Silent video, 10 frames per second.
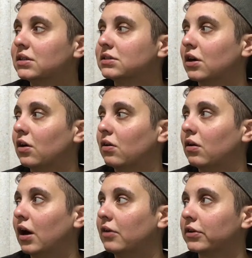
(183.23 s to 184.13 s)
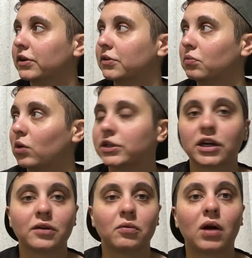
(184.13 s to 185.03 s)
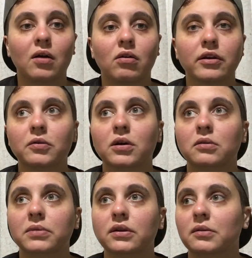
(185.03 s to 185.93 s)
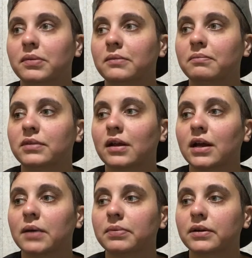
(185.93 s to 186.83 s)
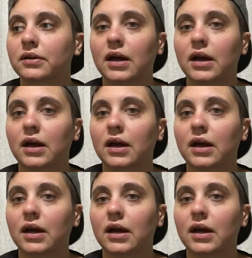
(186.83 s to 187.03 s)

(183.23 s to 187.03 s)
So I really wish I really want a beer, but it's not happening.